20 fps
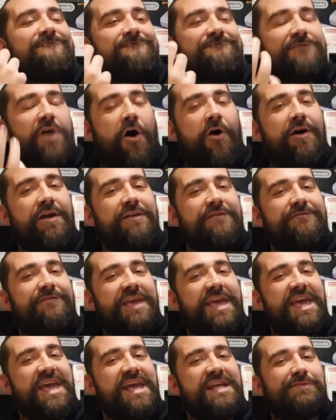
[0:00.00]
5
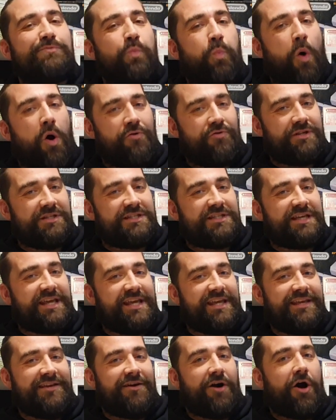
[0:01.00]
years
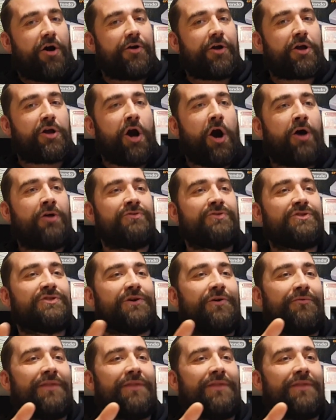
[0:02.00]
warranty on a console.